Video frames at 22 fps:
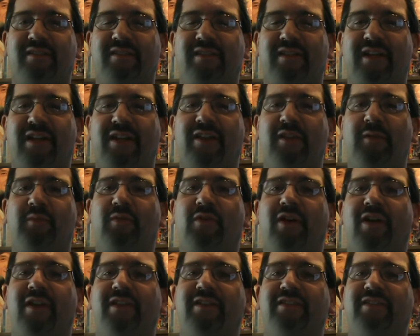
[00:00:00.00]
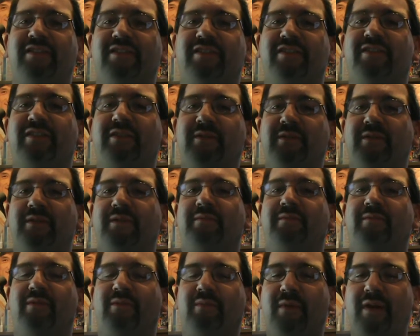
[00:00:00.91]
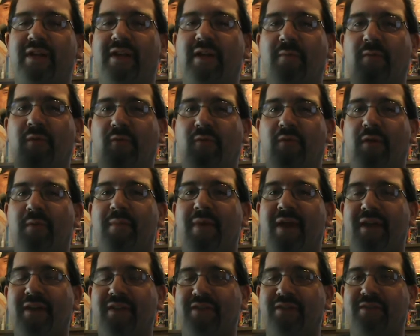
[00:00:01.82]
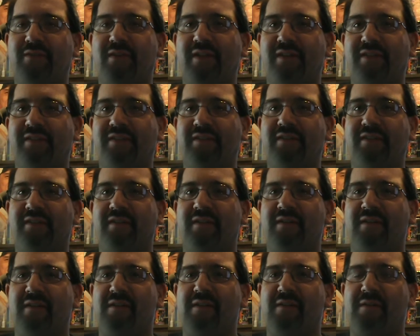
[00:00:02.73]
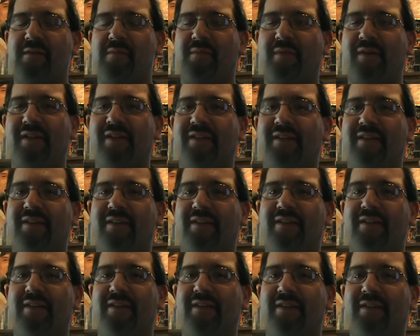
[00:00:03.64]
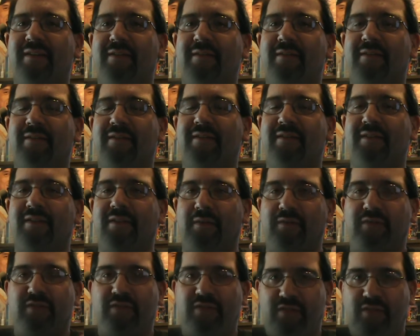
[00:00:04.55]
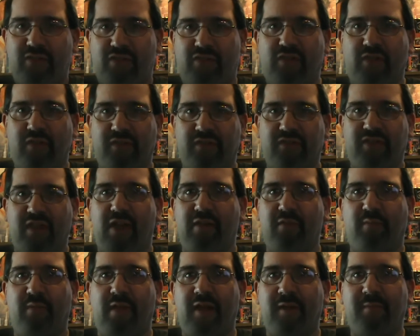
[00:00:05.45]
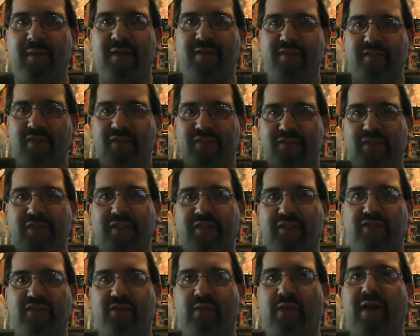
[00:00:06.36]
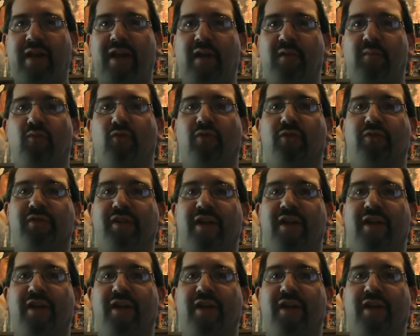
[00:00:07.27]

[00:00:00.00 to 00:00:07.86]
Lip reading: And I think part of this is due to the way Number One Man is dressed. But, he's just a shirtless guy with black pants. It looks like he's straight out of Mortal